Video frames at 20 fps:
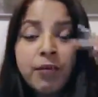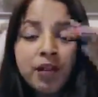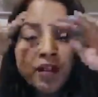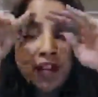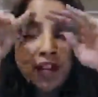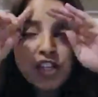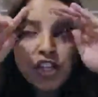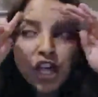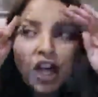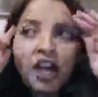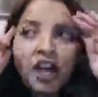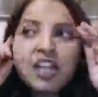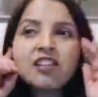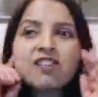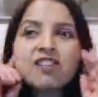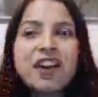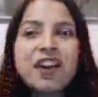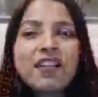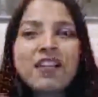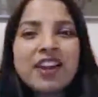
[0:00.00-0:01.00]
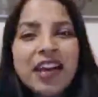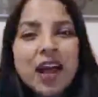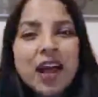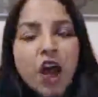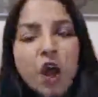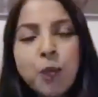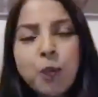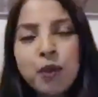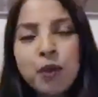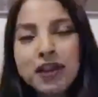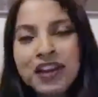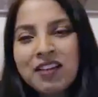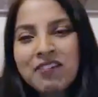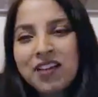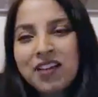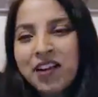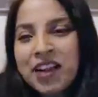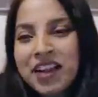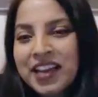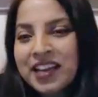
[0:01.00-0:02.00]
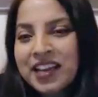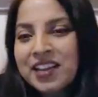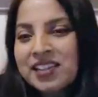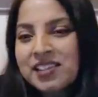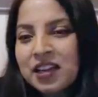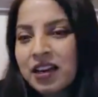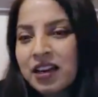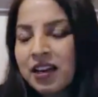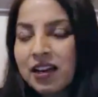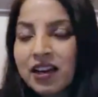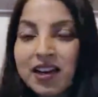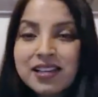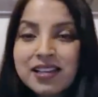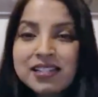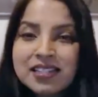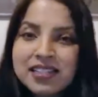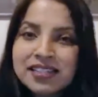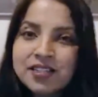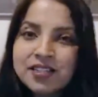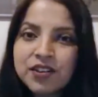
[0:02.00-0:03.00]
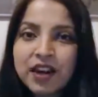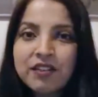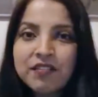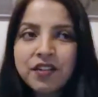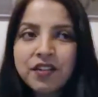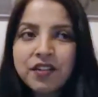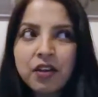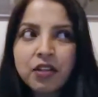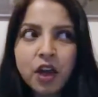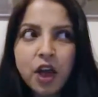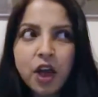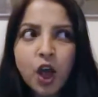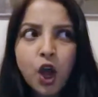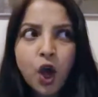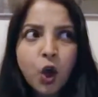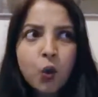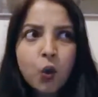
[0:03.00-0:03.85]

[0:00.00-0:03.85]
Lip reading: Now, the child very openly and very innocently asked his grandfather,